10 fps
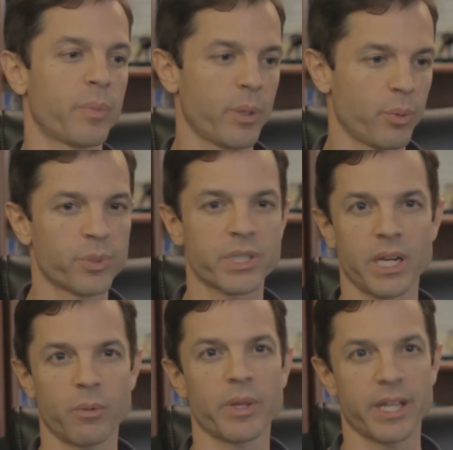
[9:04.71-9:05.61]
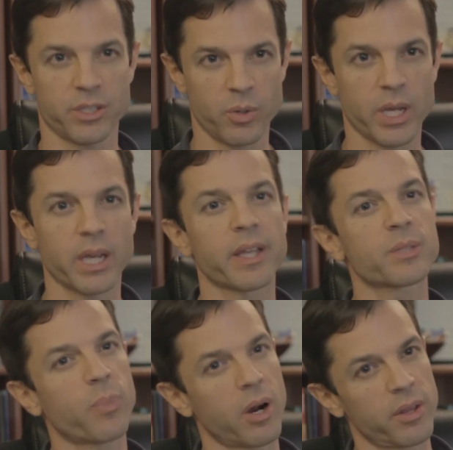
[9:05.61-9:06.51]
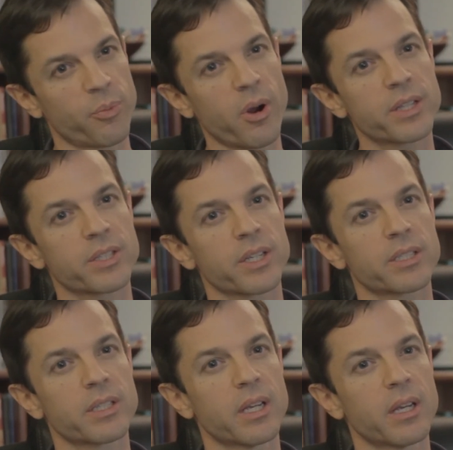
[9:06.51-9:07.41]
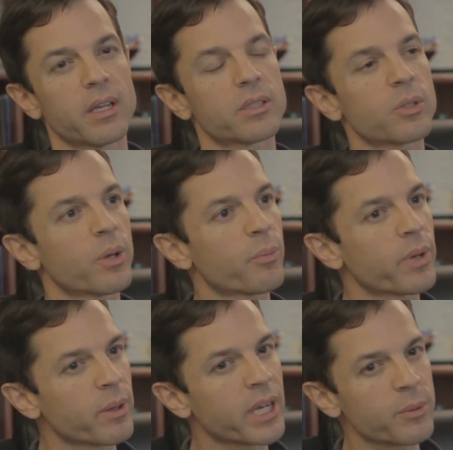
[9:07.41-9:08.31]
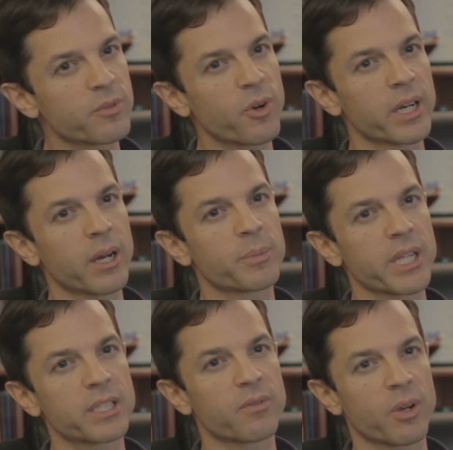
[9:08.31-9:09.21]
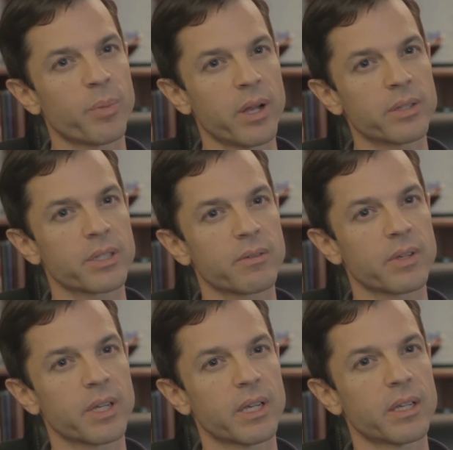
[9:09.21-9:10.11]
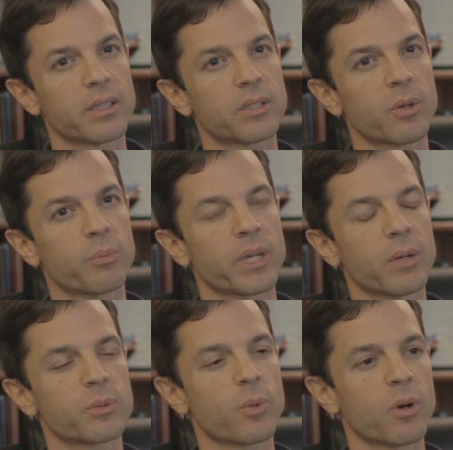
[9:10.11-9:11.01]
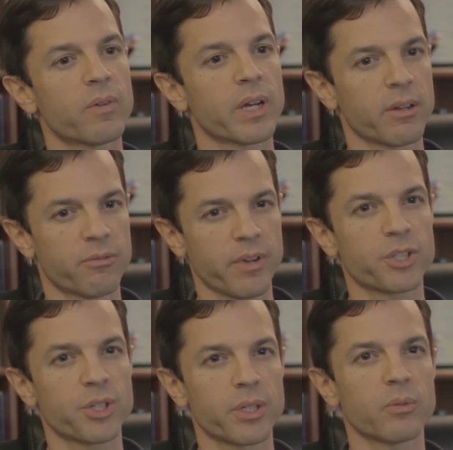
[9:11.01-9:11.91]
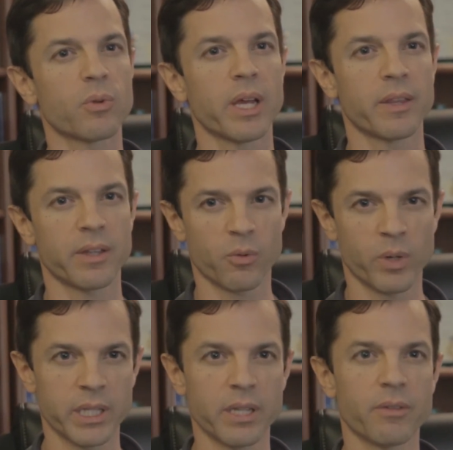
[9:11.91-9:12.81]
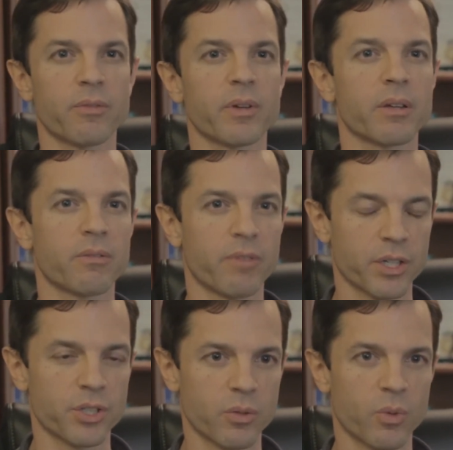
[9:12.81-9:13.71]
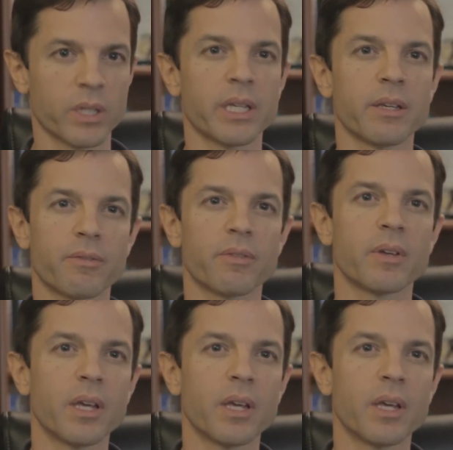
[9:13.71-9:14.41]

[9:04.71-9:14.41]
people saying, well, that's okay, that's part of the process. So it becomes very obsessive compulsive. So it becomes more of a confession and then a relief, confession, relief.